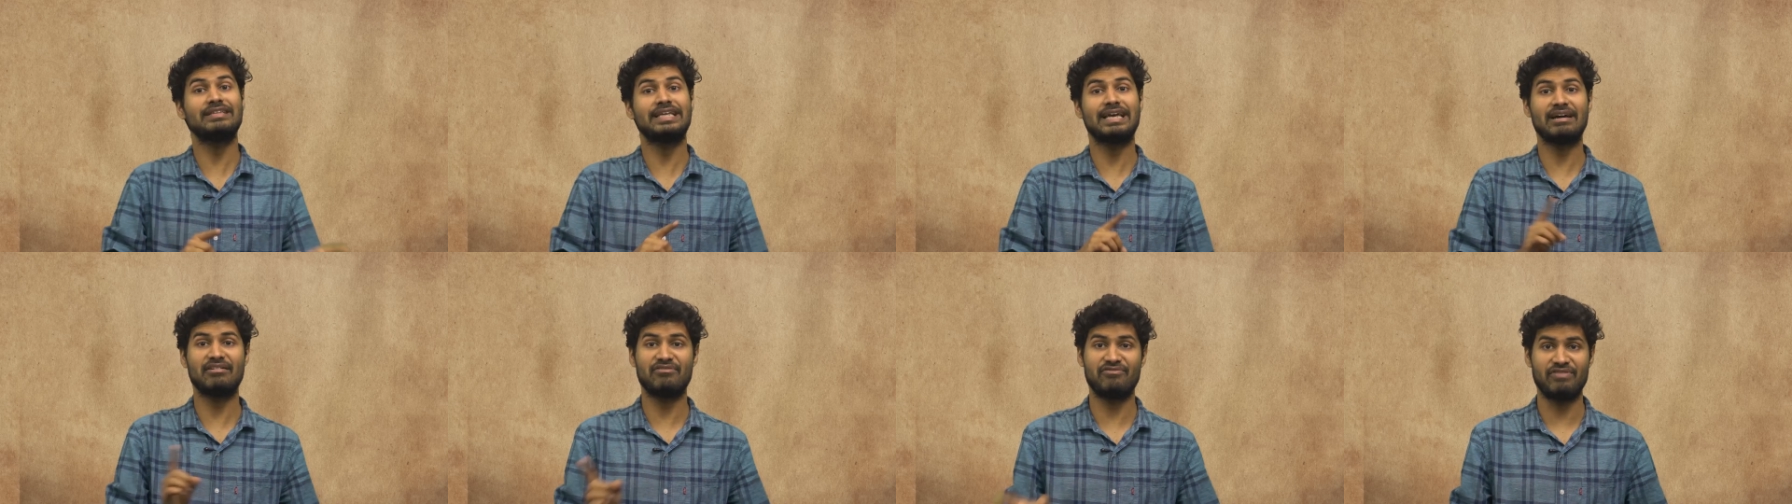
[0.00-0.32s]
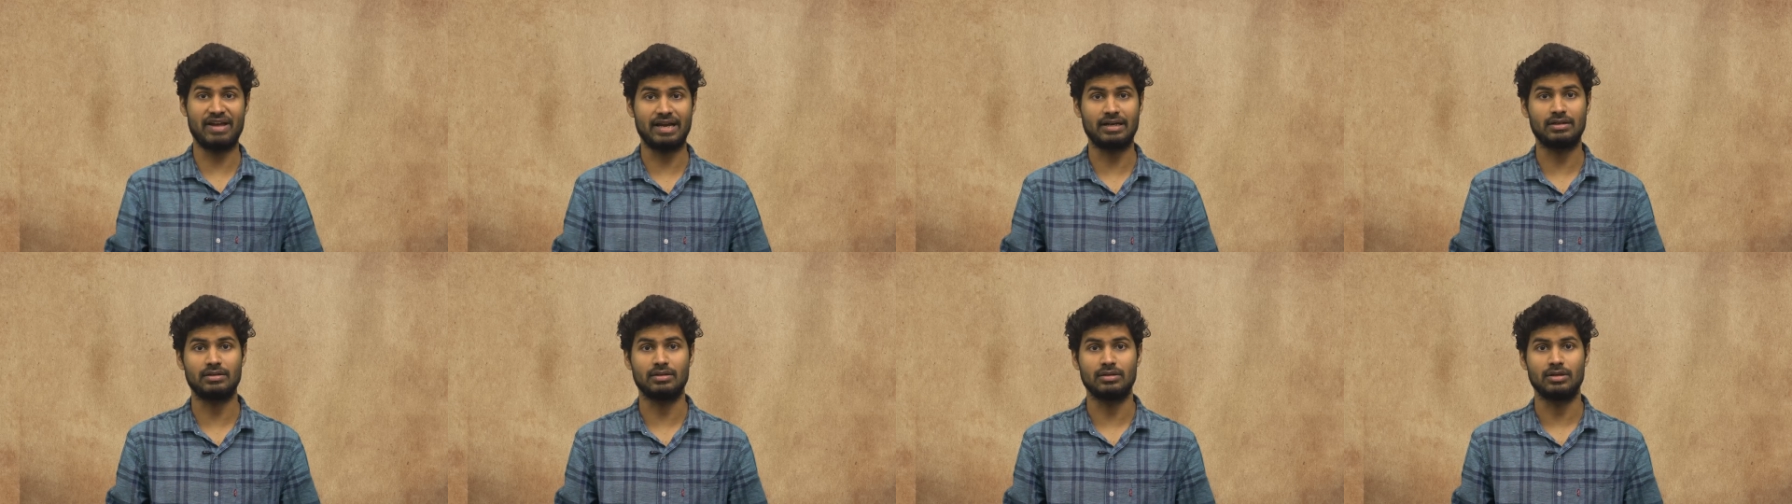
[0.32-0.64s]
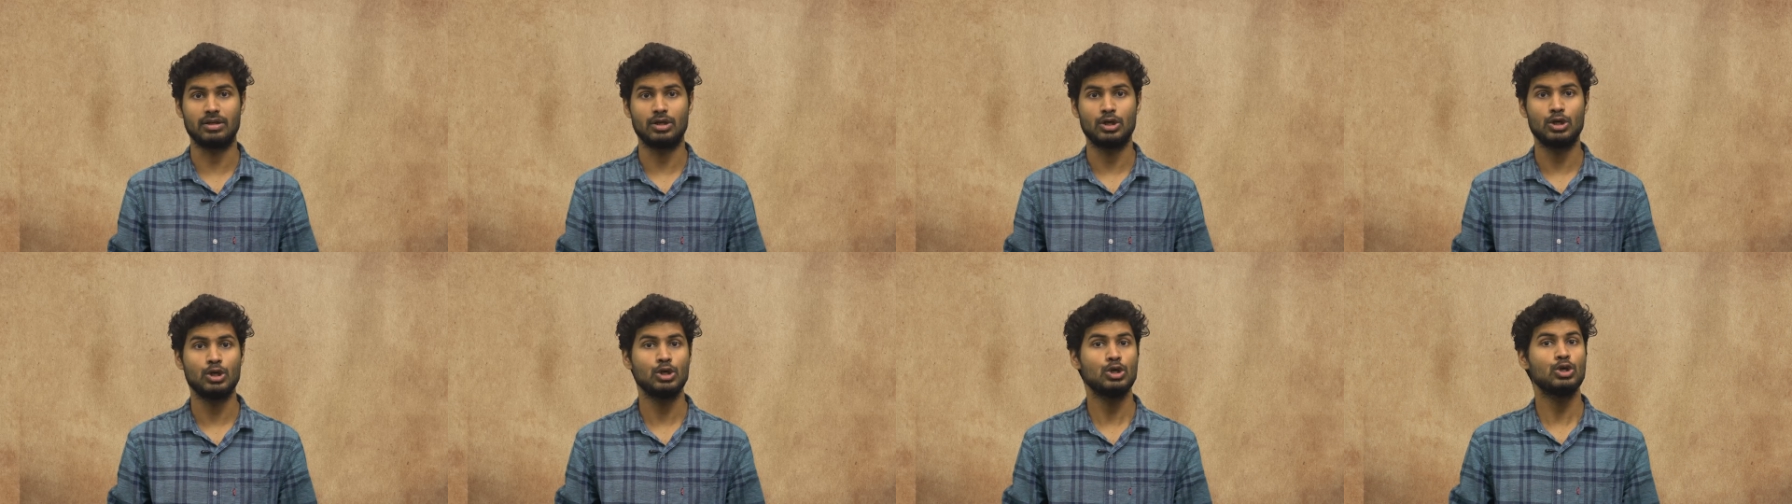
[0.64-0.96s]
they are factor.
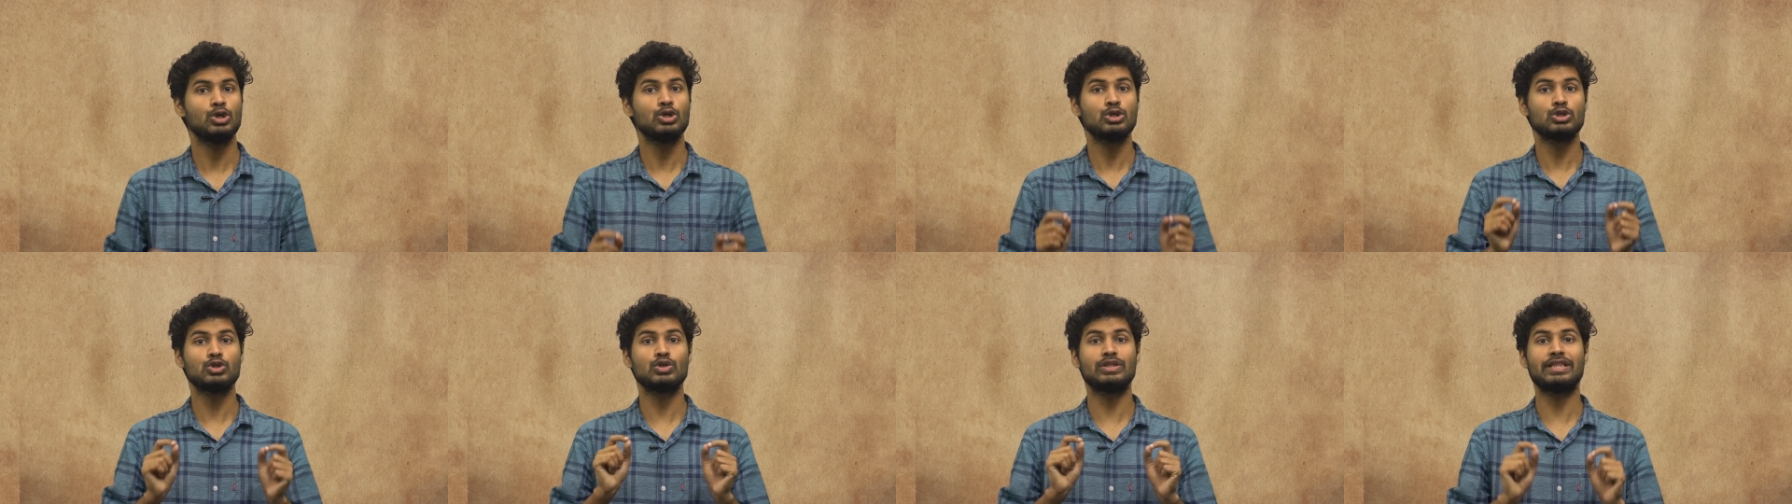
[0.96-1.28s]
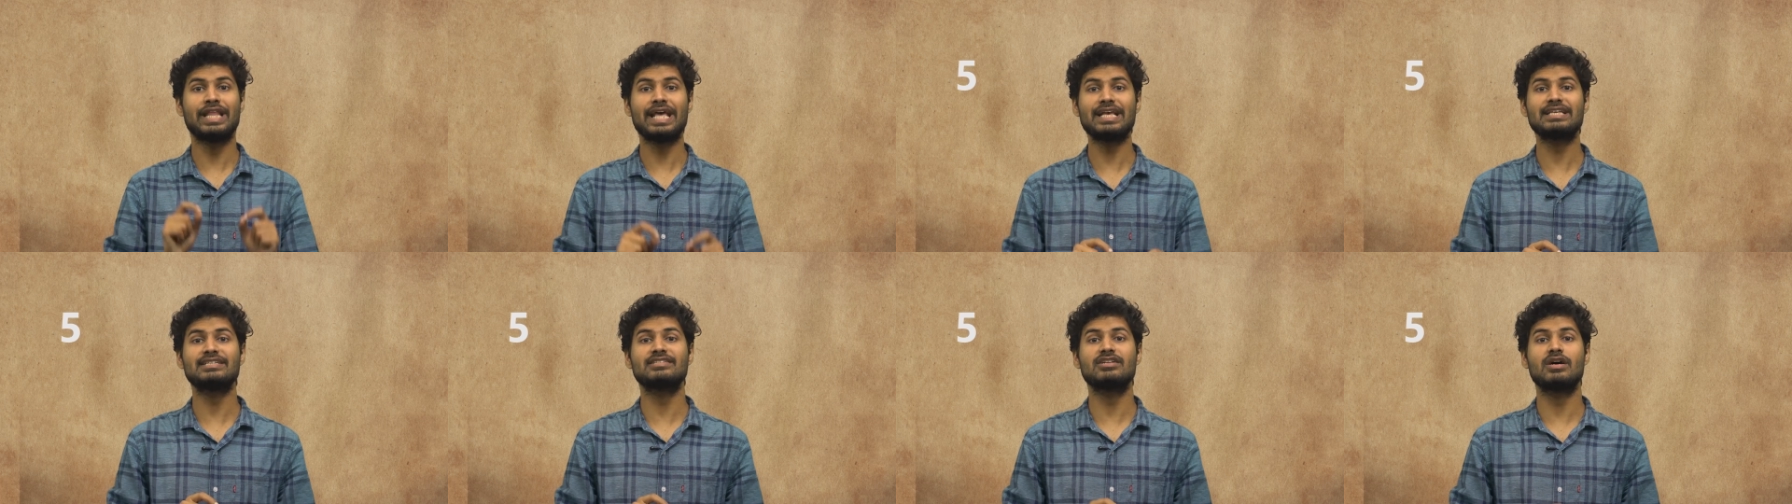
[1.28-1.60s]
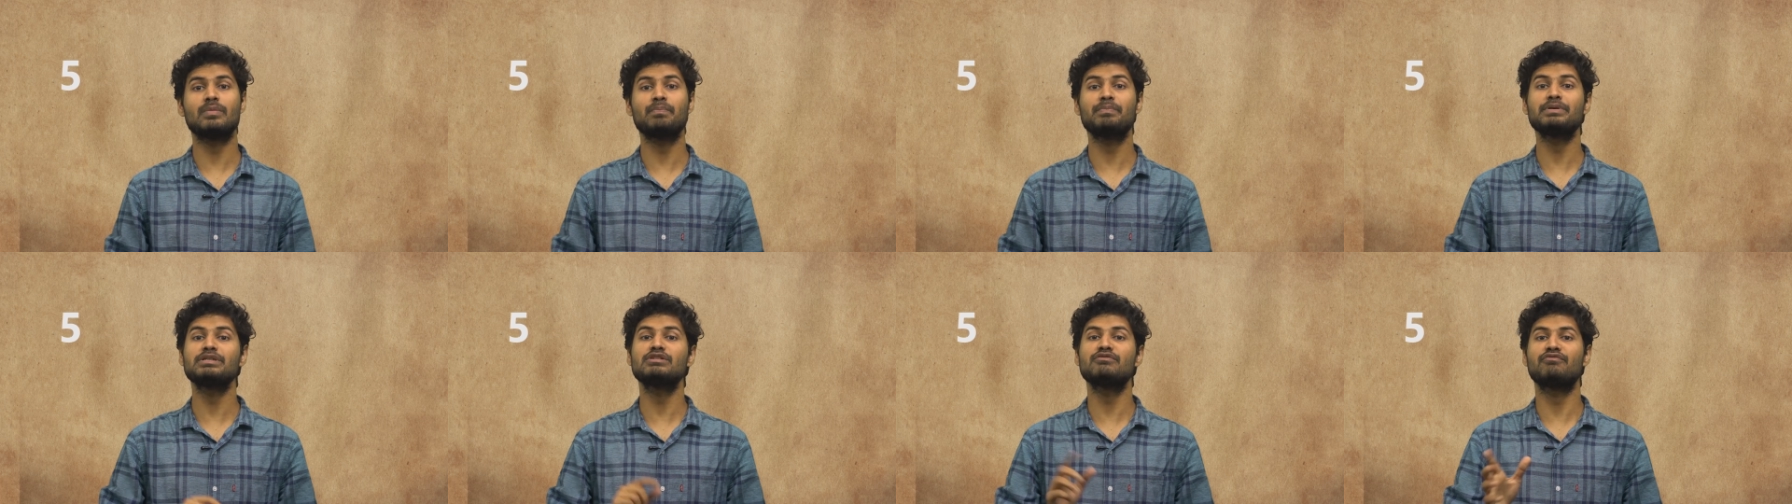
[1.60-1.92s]
So next
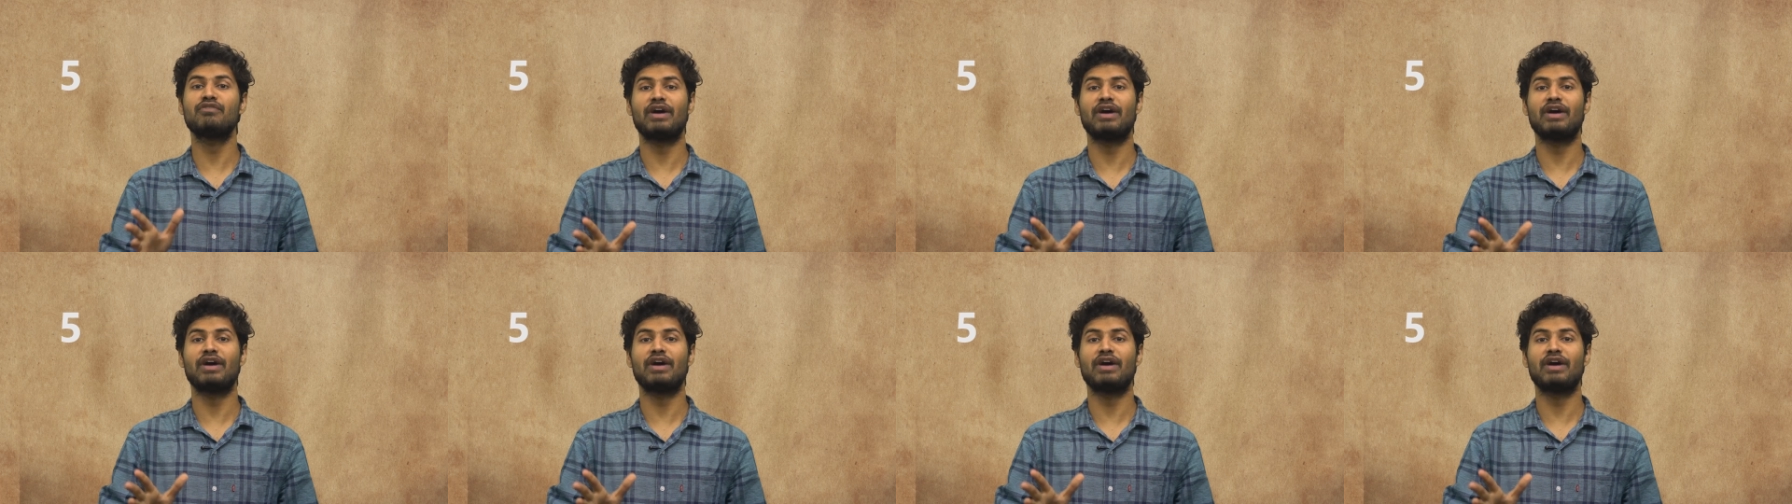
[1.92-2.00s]
up is